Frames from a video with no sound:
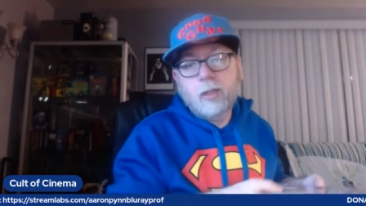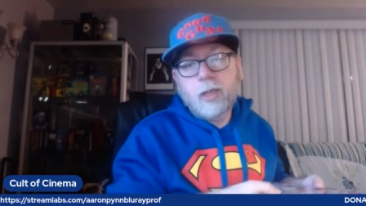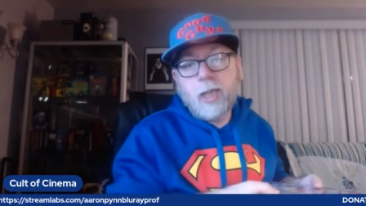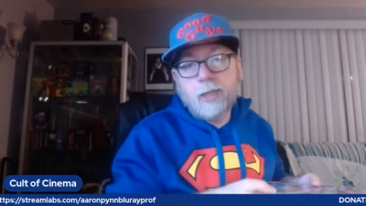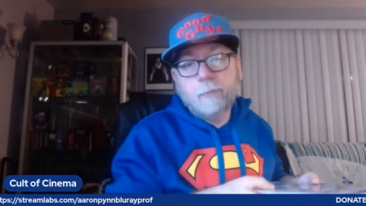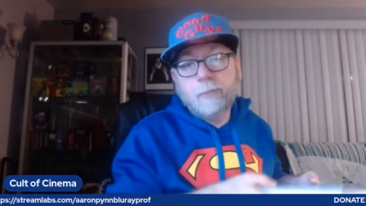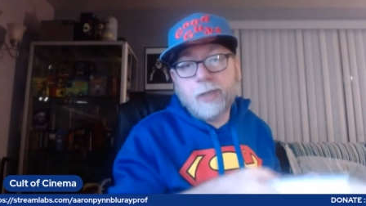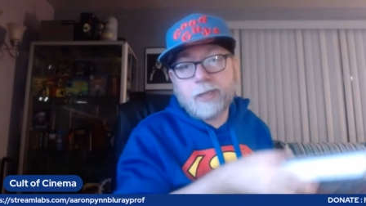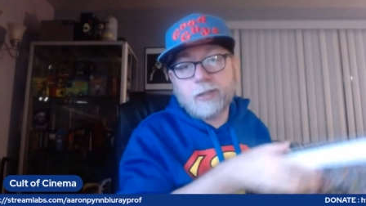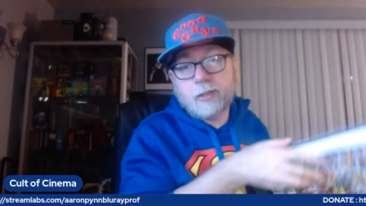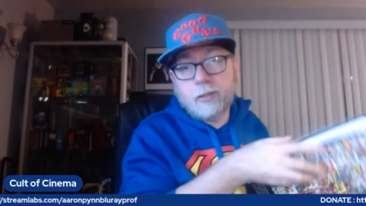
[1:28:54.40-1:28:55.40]
And the
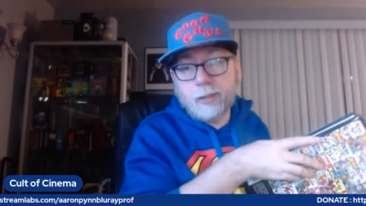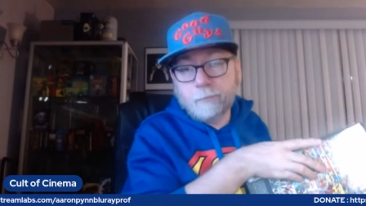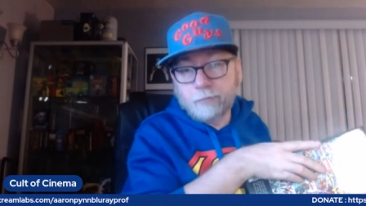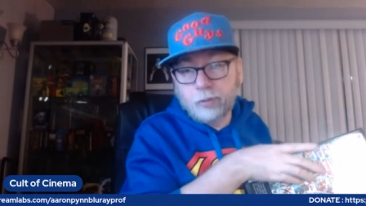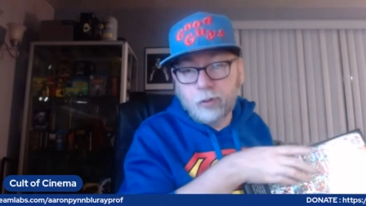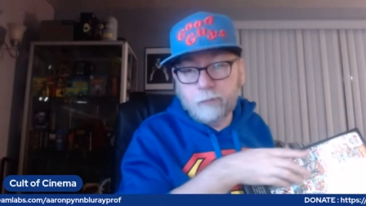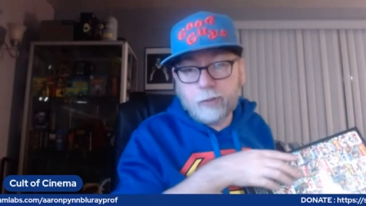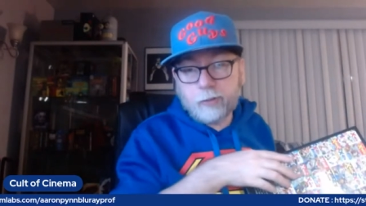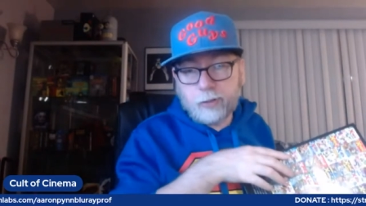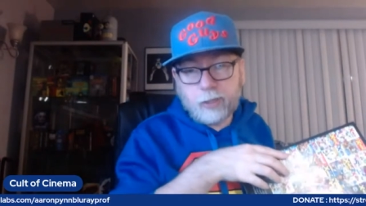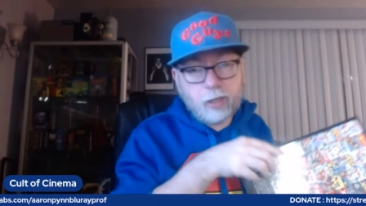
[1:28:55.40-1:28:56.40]
biggest, like, improvement,
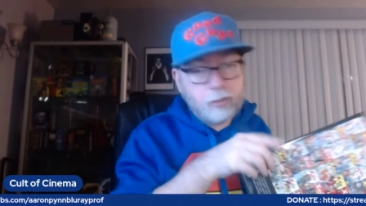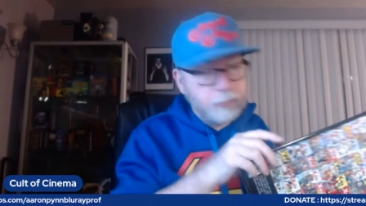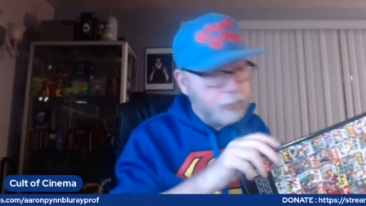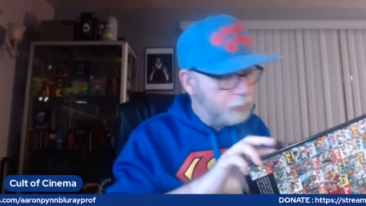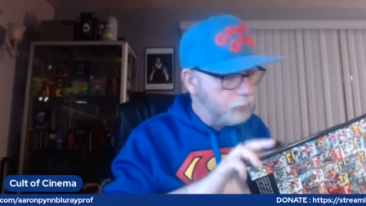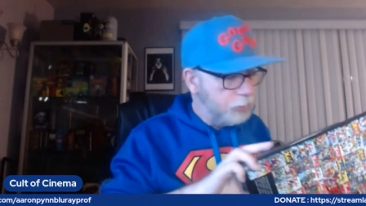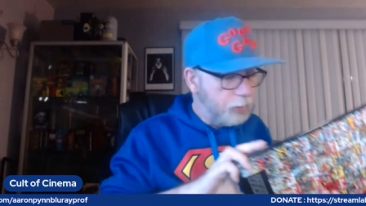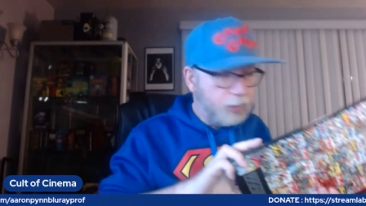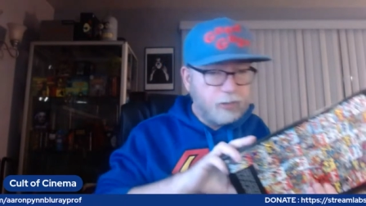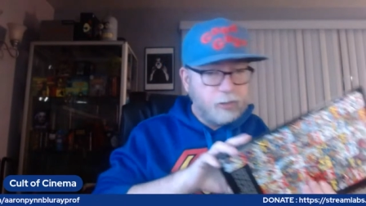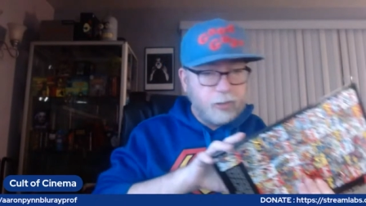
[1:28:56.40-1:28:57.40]
CR, is
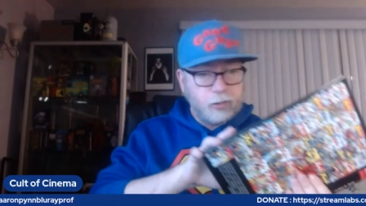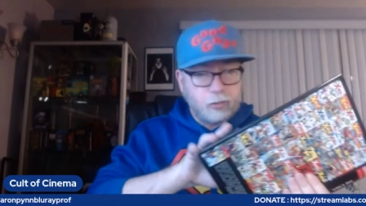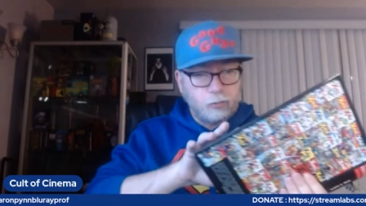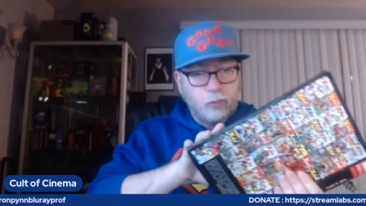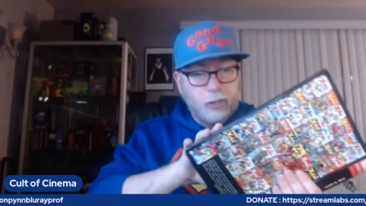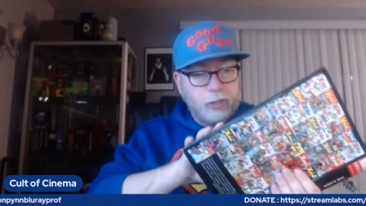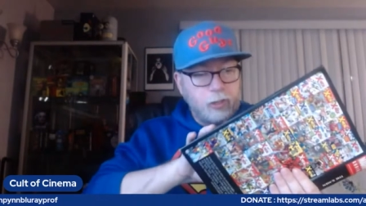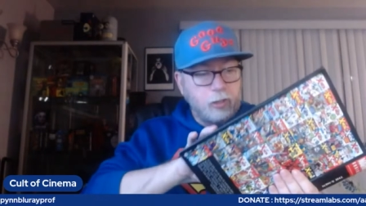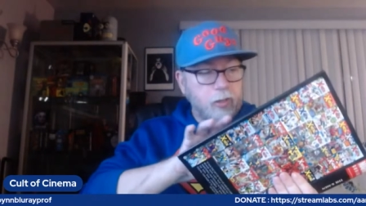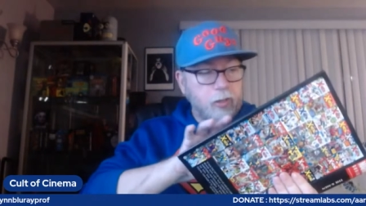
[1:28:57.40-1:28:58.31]
this right here.